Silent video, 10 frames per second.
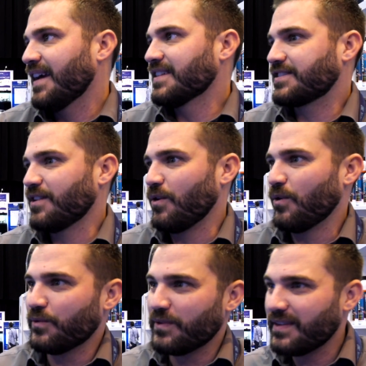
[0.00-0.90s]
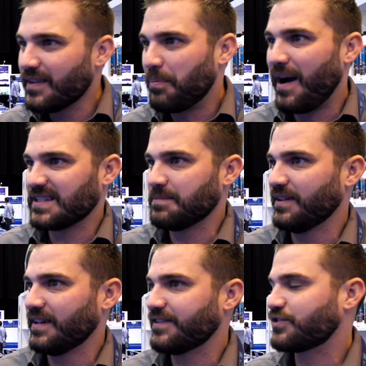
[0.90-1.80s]
And so the
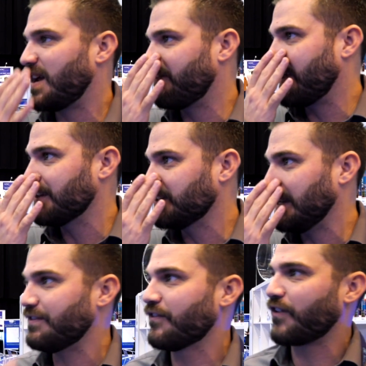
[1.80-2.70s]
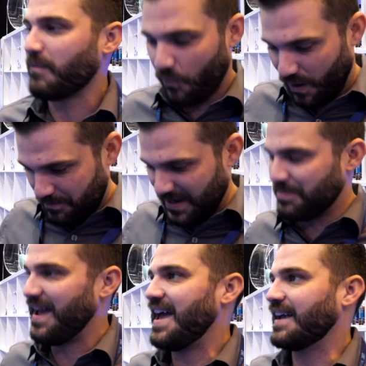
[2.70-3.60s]
possibility of stratification, even from one big
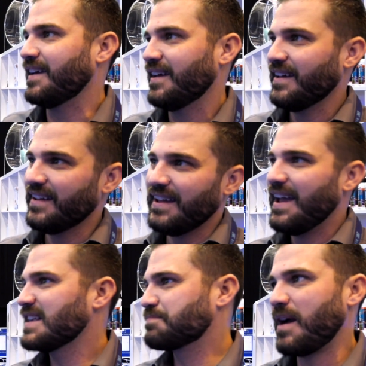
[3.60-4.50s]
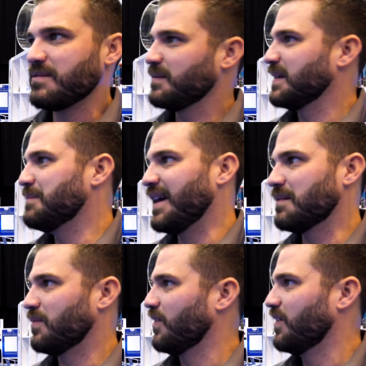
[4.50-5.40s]
bag, it's probably
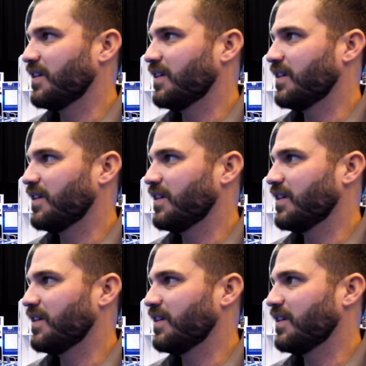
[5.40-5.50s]
minimal.